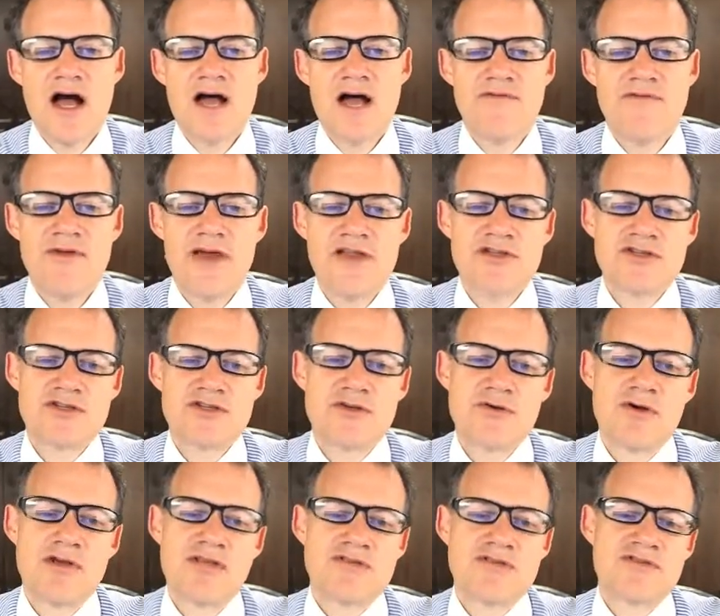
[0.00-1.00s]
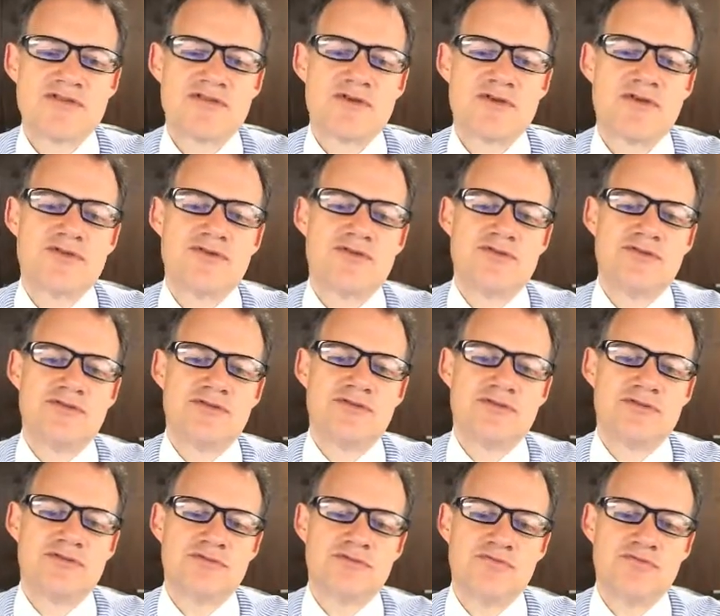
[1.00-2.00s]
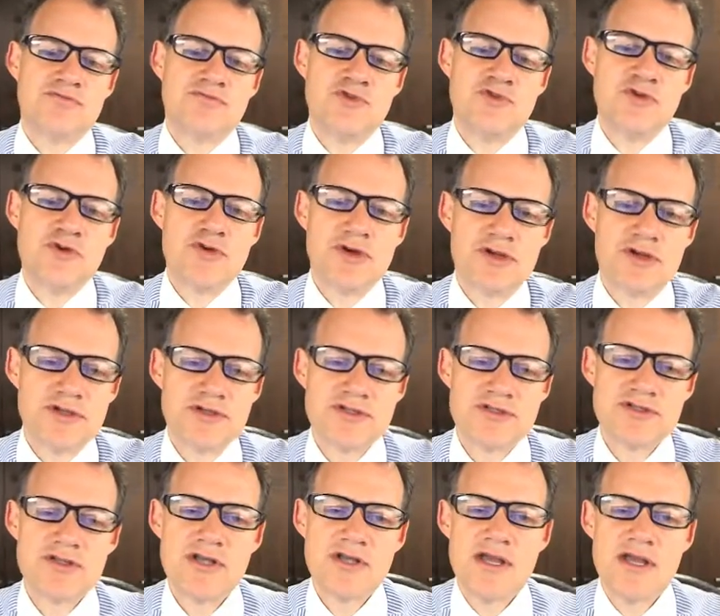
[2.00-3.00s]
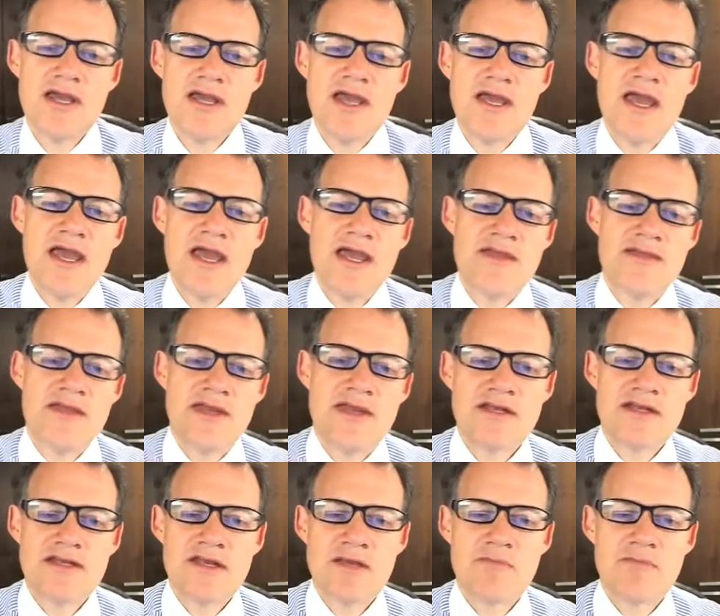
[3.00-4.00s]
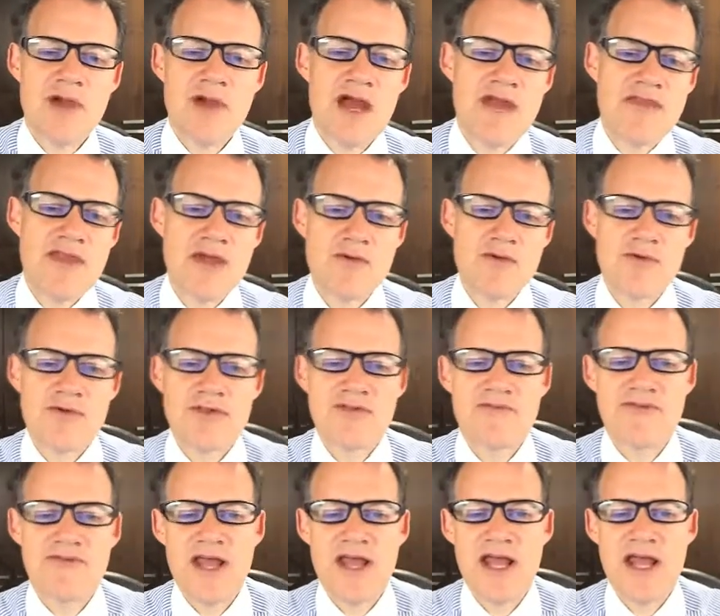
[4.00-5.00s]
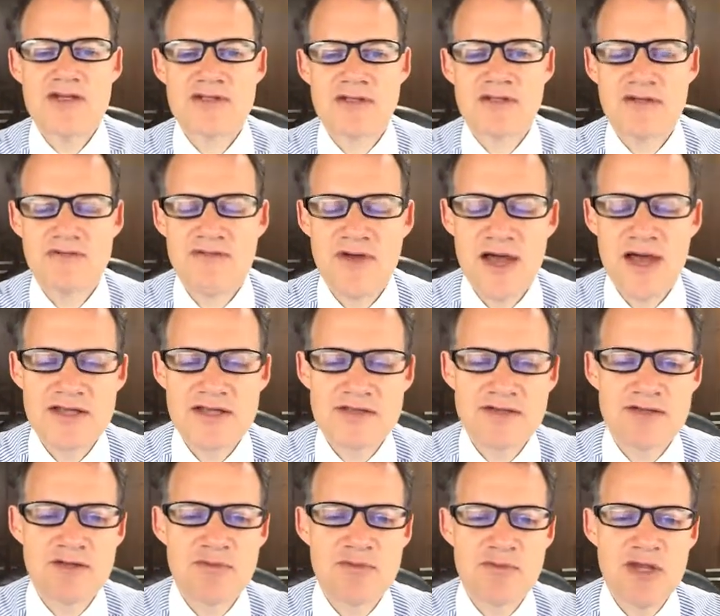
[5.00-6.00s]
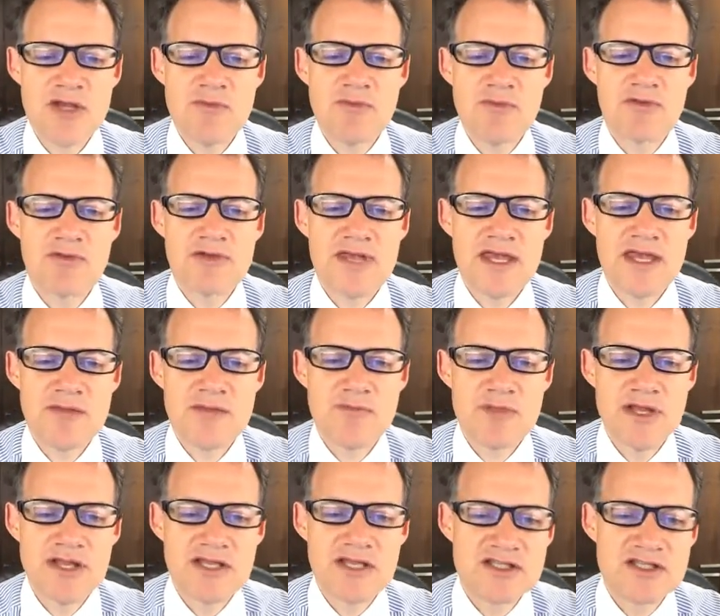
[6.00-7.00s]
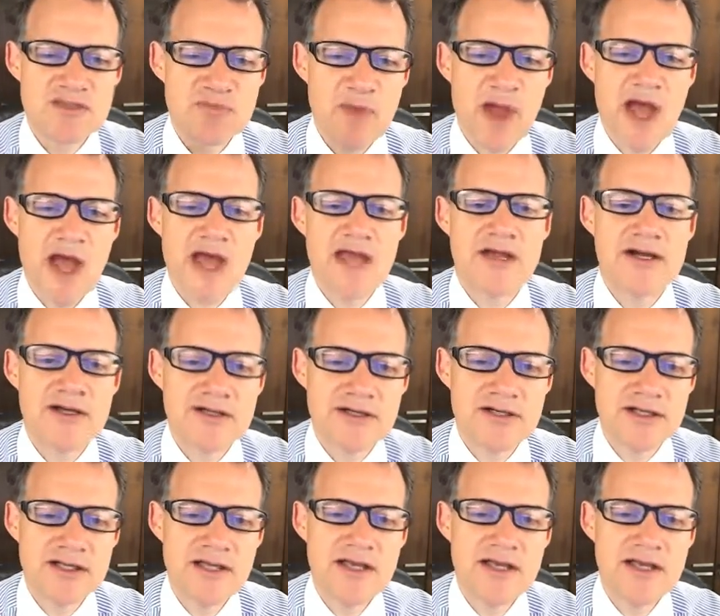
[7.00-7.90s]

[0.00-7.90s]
find stories of social do-gooders and then combine that with the financial advice so that people can be inspired